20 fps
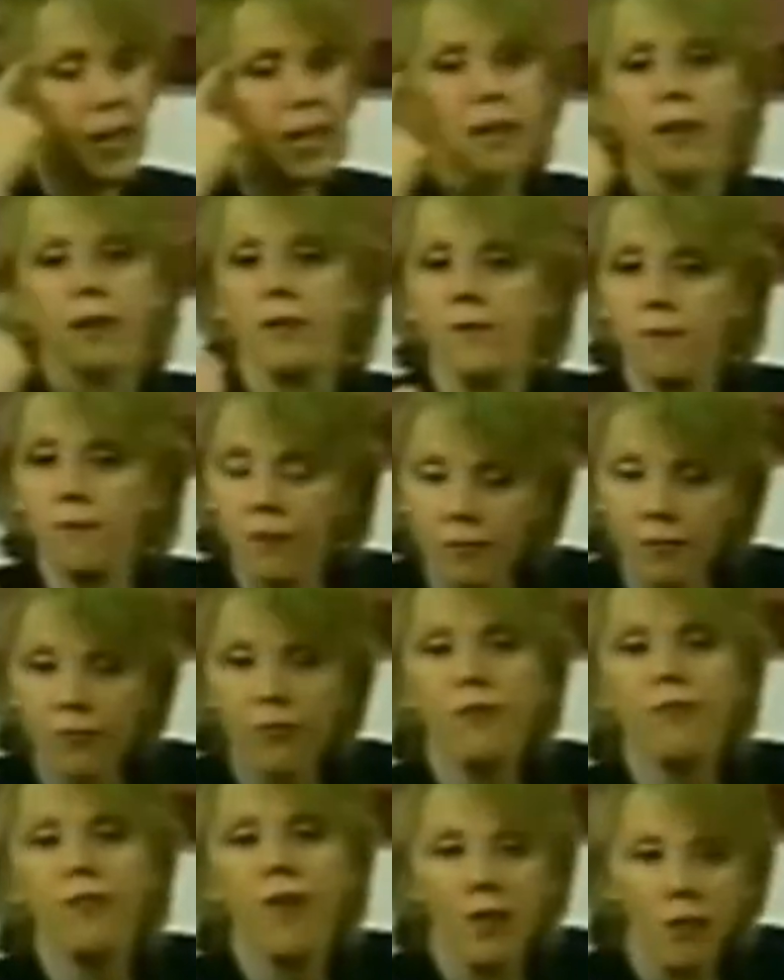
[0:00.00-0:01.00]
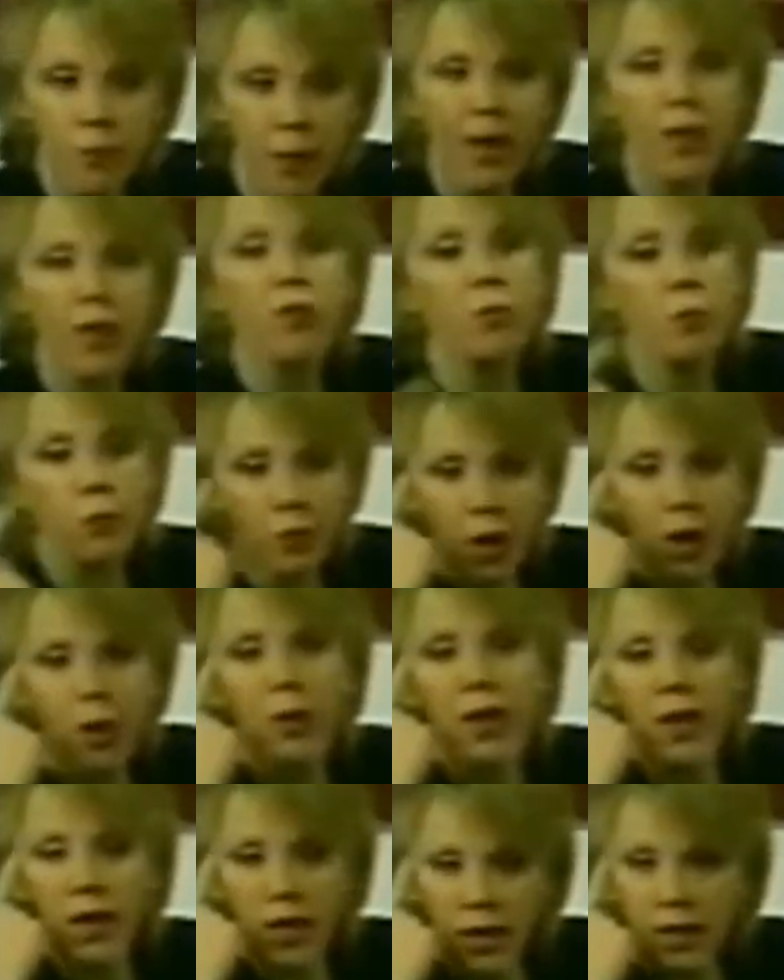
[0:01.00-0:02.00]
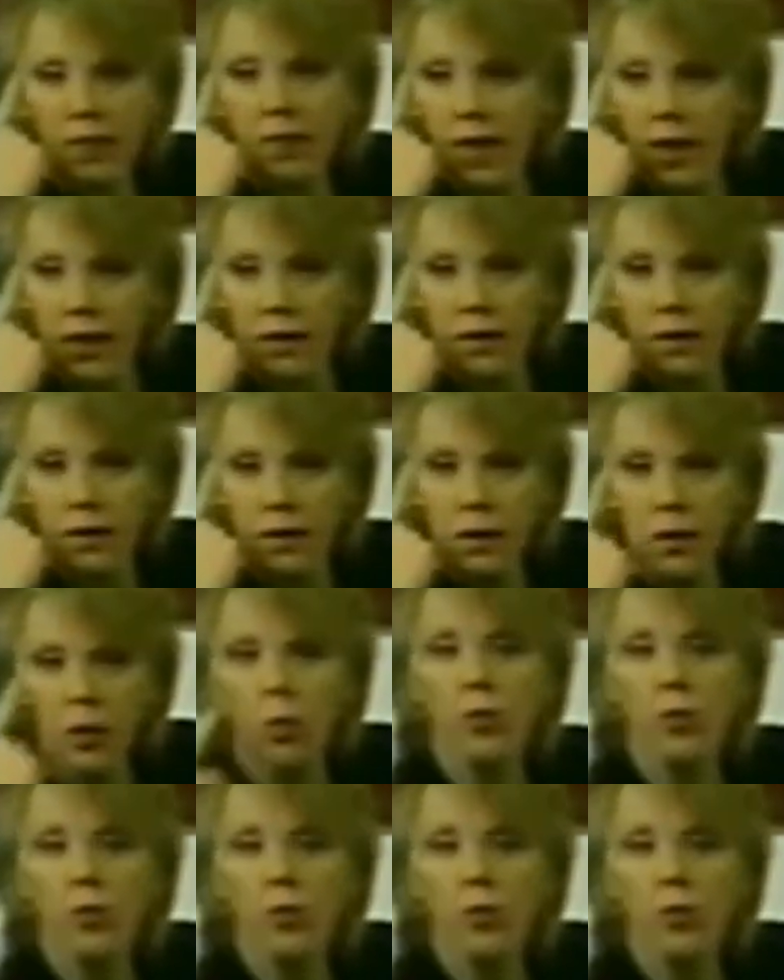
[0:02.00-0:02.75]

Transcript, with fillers: got nailed at 55 miles per hour. He got hit in the head.